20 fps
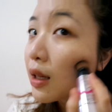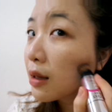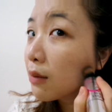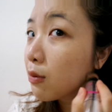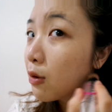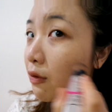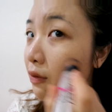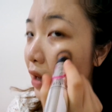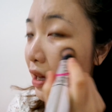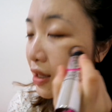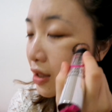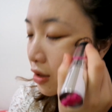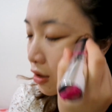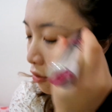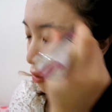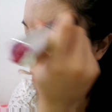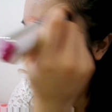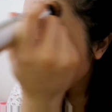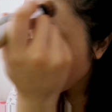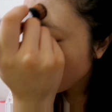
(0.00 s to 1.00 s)
It provides
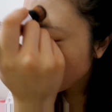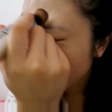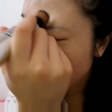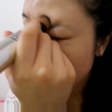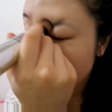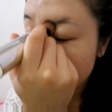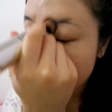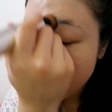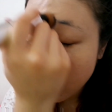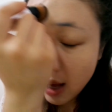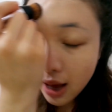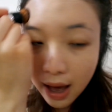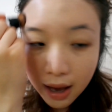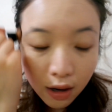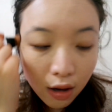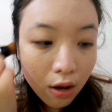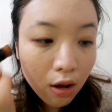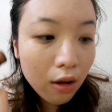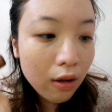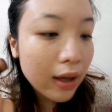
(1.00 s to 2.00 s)
no coverage at
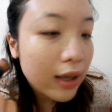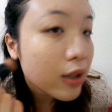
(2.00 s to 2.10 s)
all.